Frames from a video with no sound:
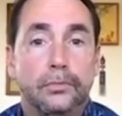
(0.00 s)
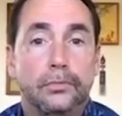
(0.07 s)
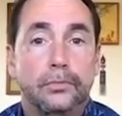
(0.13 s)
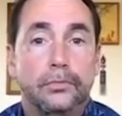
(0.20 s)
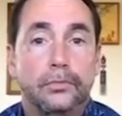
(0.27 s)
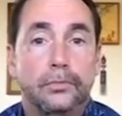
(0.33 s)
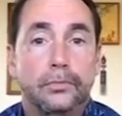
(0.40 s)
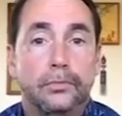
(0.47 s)

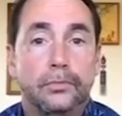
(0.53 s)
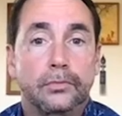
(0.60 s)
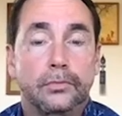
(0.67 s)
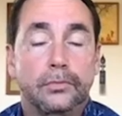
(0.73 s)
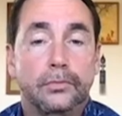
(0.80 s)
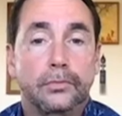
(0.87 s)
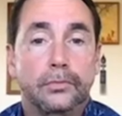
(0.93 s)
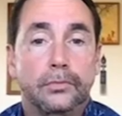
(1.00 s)

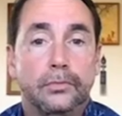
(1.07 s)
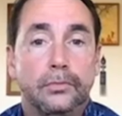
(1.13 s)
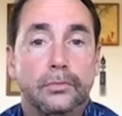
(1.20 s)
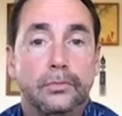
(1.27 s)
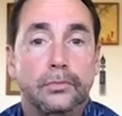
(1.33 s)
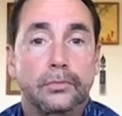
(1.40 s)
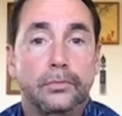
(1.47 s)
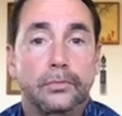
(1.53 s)

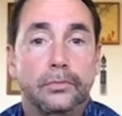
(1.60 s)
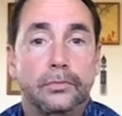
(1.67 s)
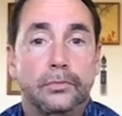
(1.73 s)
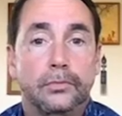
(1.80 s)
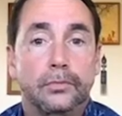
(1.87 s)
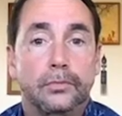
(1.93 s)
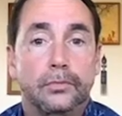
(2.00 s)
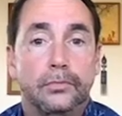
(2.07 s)

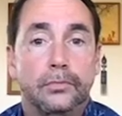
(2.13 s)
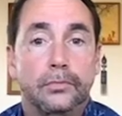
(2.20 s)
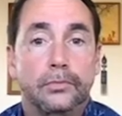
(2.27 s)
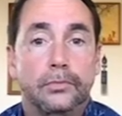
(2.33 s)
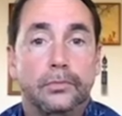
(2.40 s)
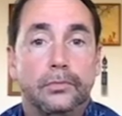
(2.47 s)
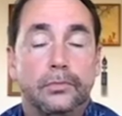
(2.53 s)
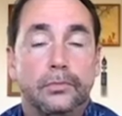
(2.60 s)

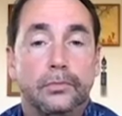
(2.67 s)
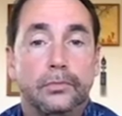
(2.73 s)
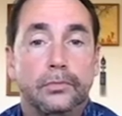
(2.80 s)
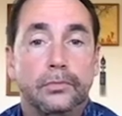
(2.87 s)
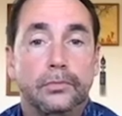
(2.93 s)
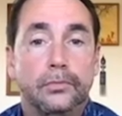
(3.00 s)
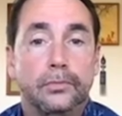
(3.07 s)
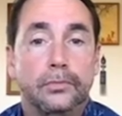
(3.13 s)

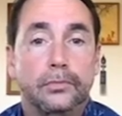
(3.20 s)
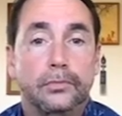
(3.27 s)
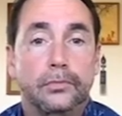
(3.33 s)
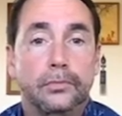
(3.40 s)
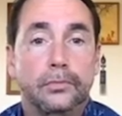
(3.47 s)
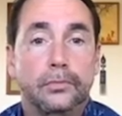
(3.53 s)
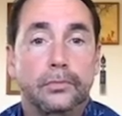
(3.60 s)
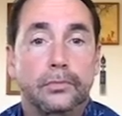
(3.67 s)

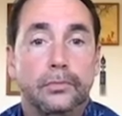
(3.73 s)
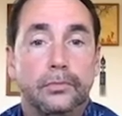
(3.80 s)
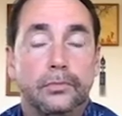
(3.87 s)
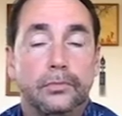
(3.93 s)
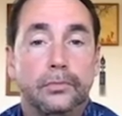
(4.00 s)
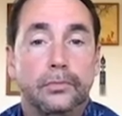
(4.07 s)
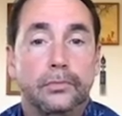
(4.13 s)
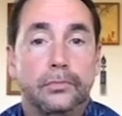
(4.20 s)

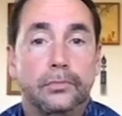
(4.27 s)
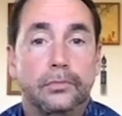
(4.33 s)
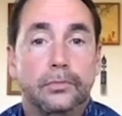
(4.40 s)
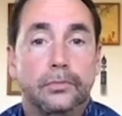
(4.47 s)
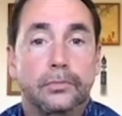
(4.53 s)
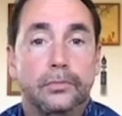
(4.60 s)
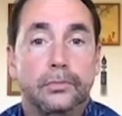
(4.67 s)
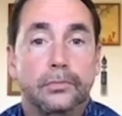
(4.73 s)

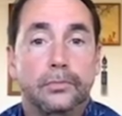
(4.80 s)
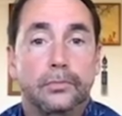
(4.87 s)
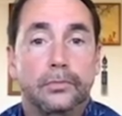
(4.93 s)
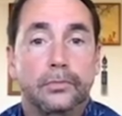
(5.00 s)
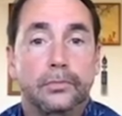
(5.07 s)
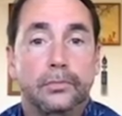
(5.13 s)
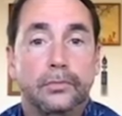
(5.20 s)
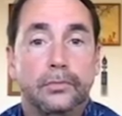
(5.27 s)

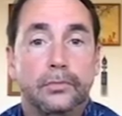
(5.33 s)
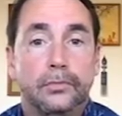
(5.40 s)
(silent)